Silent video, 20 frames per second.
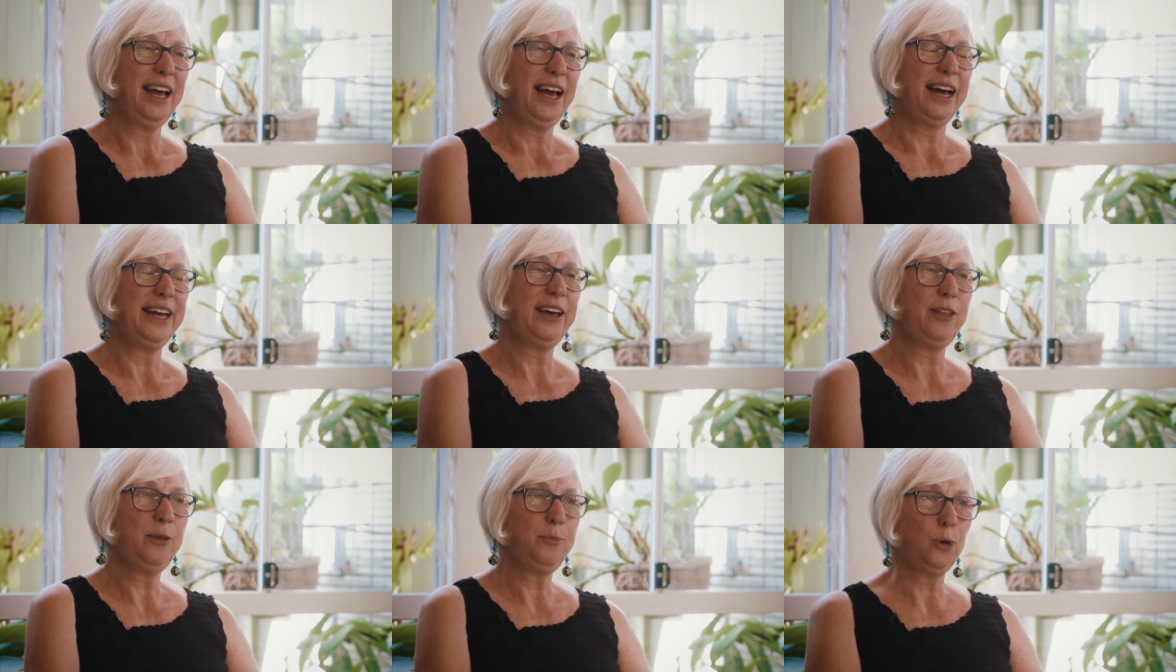
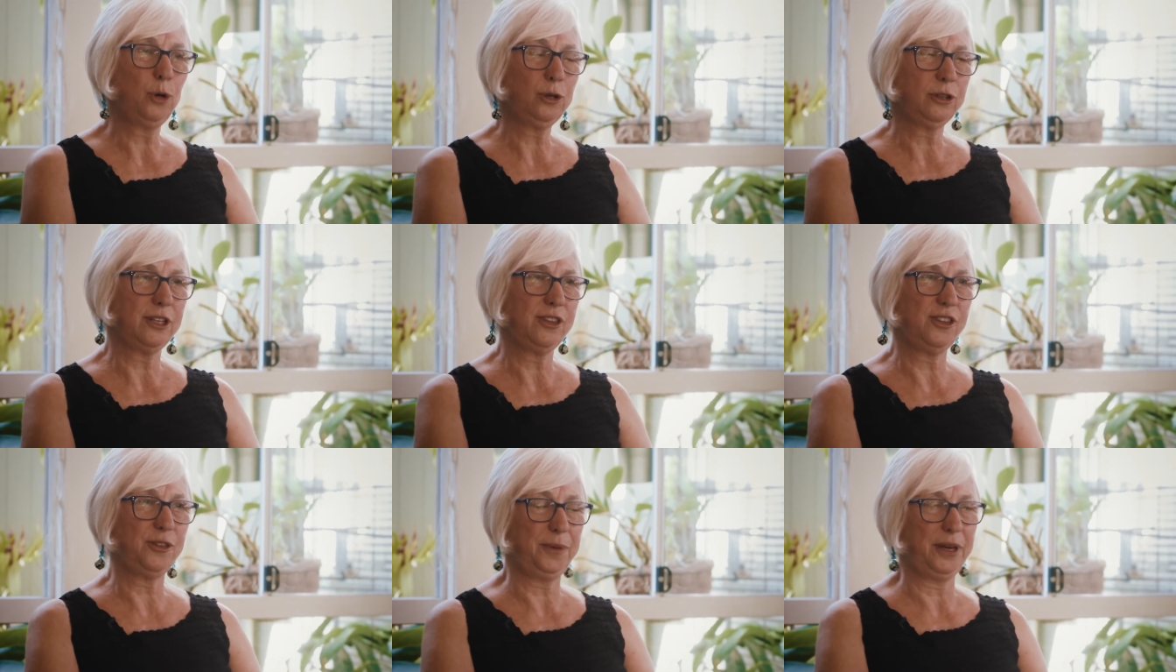Another
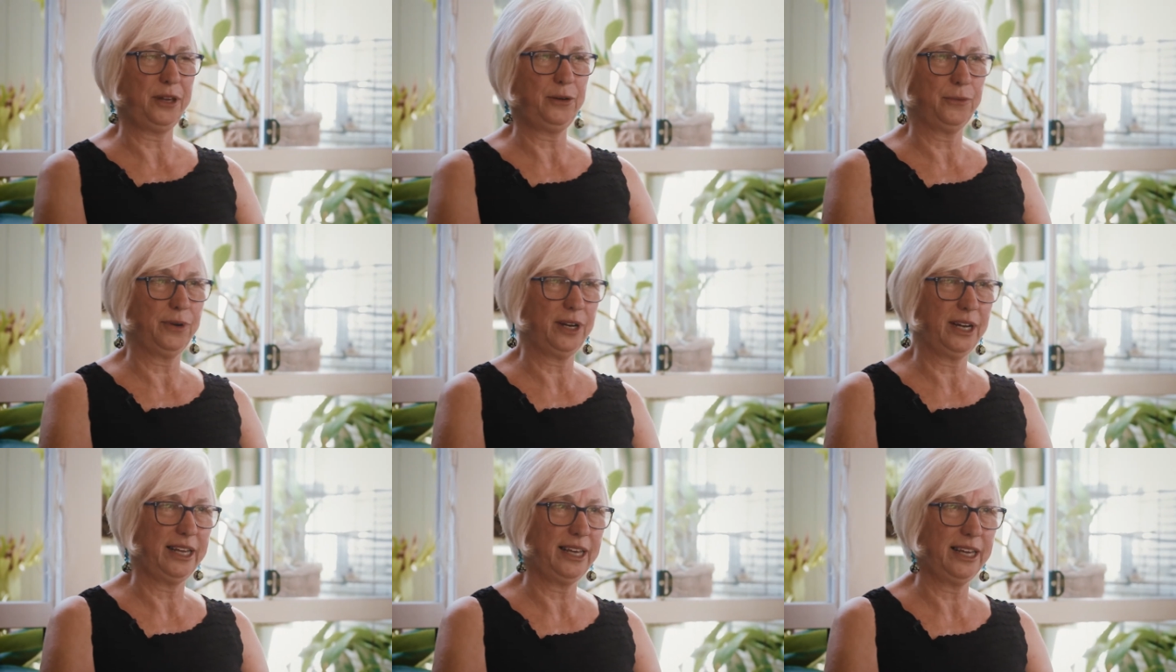book that's
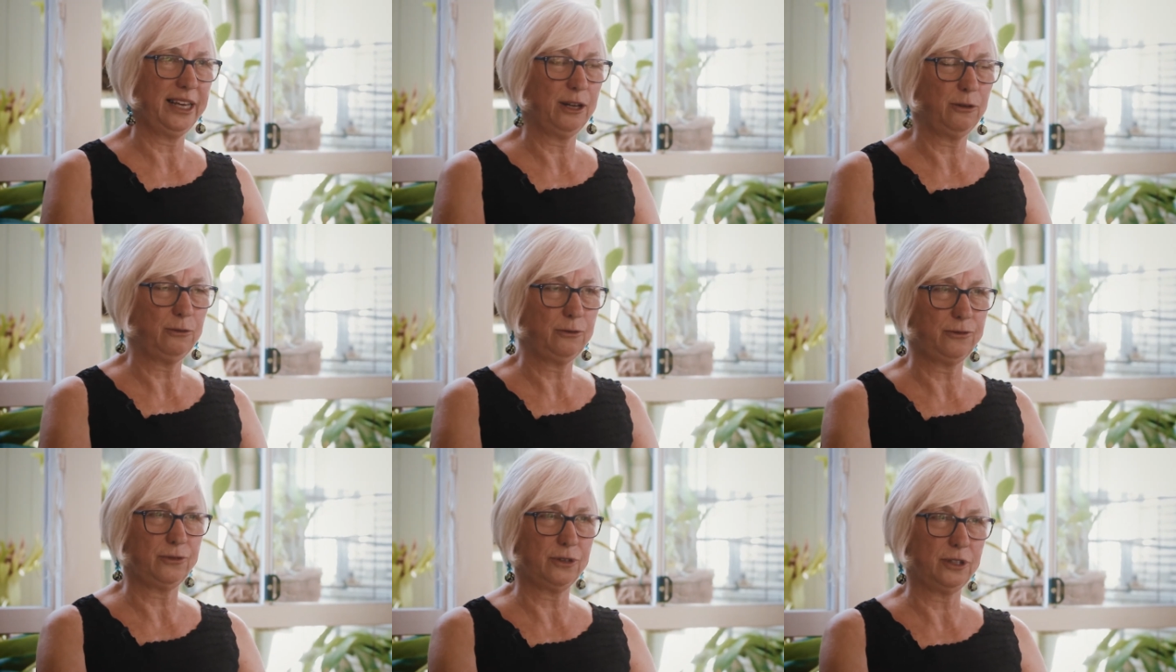been really
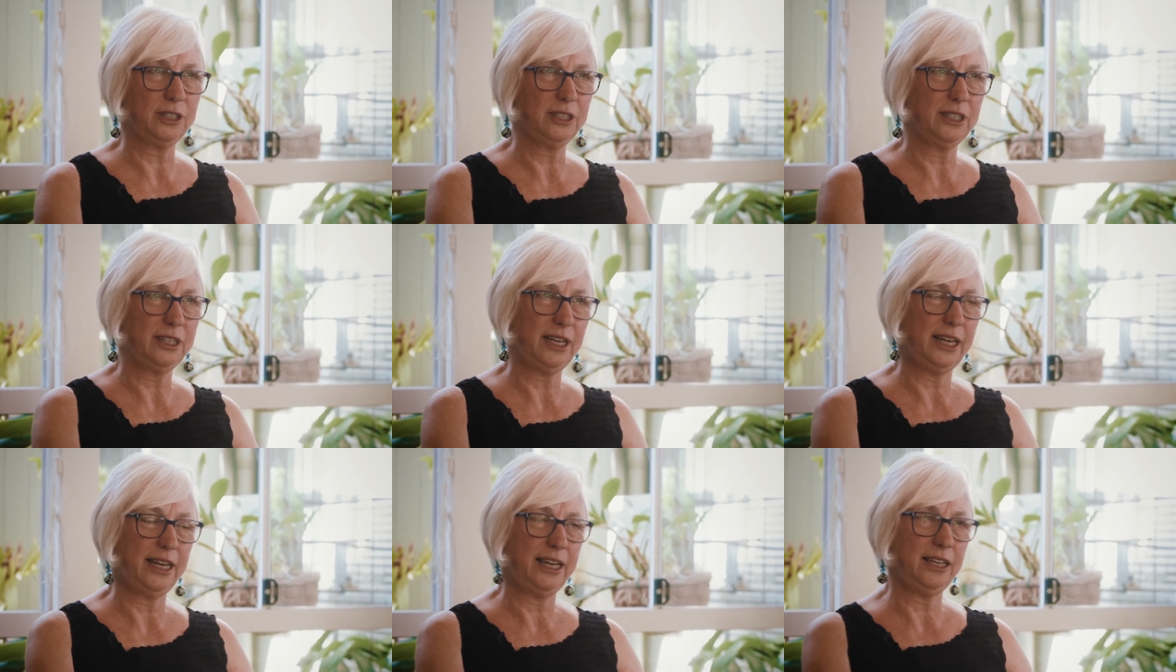
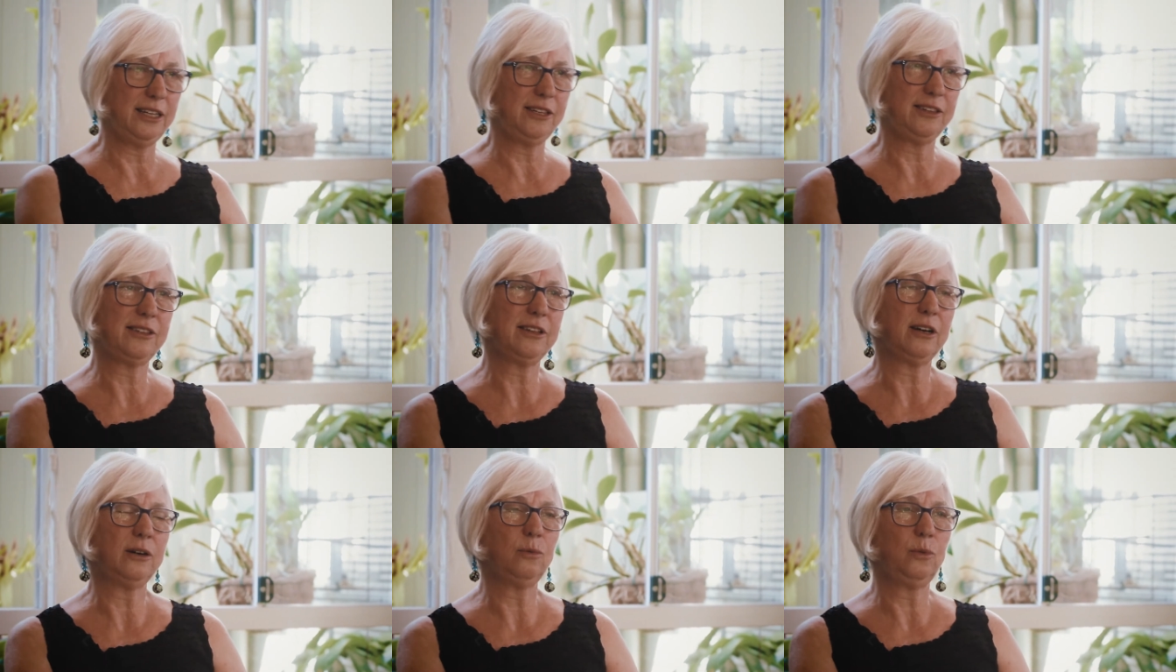helpful
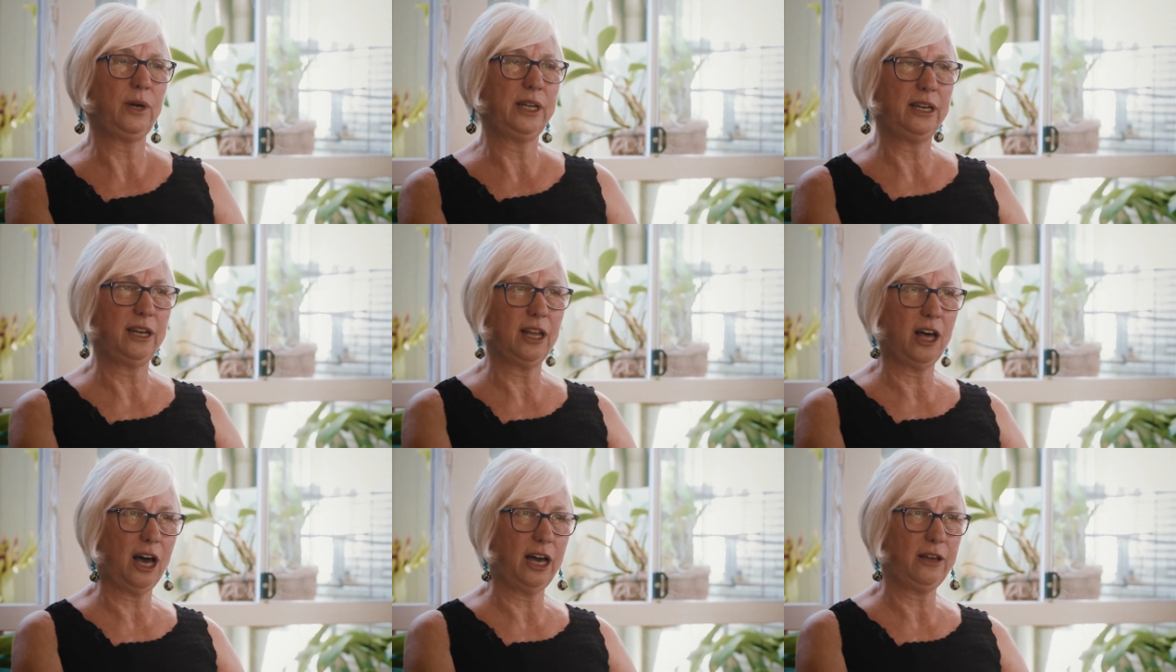is
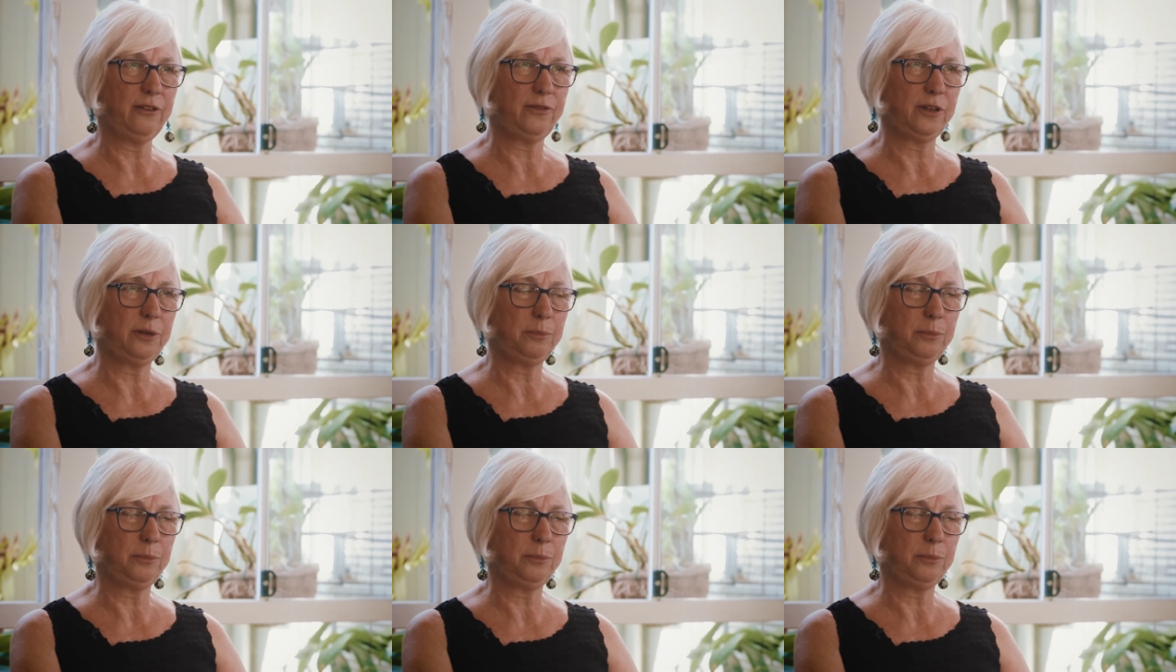When Life